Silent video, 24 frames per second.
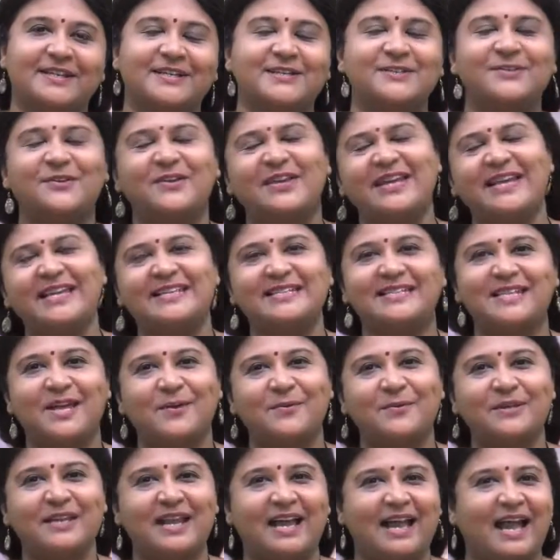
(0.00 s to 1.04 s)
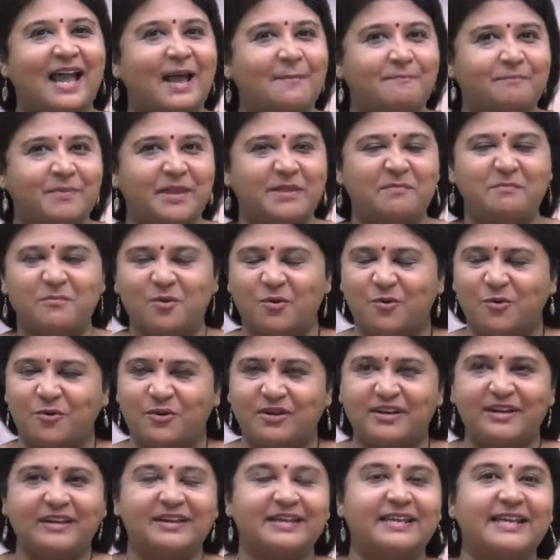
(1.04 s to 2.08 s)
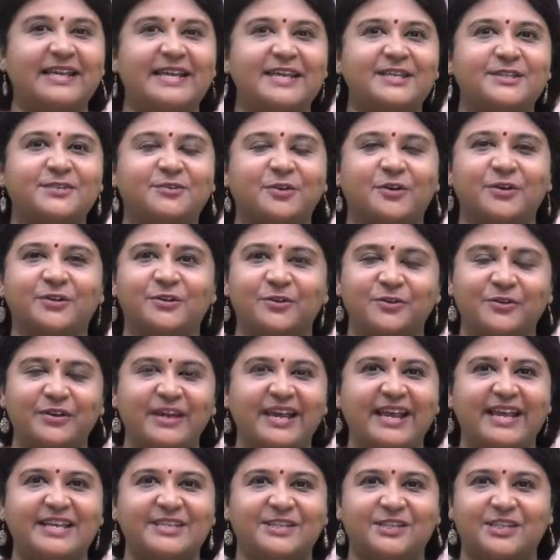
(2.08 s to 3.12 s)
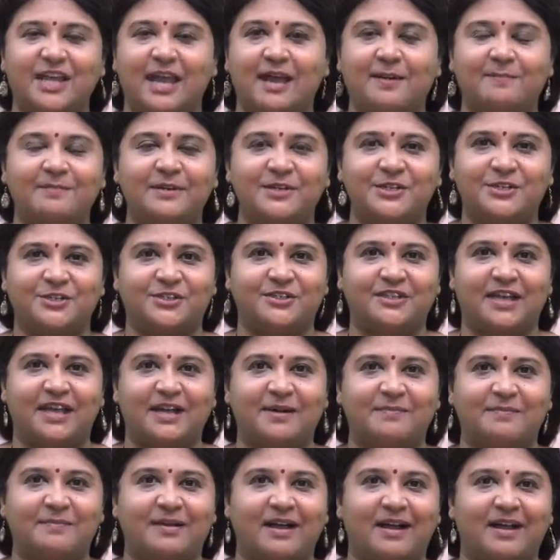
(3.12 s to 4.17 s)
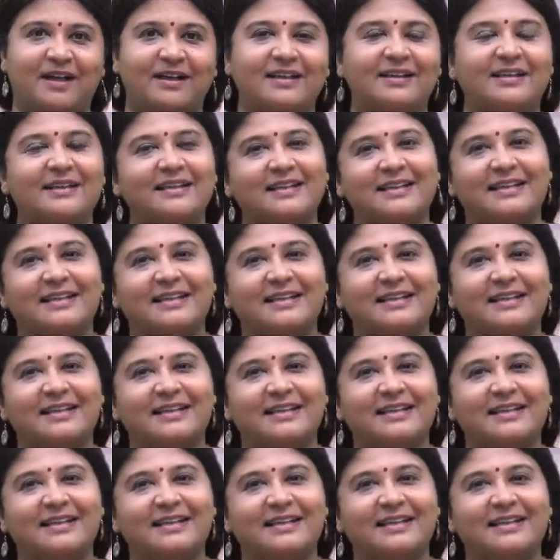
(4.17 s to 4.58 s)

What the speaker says: So he is now in a happy mood. He is going to re-establish Dharma.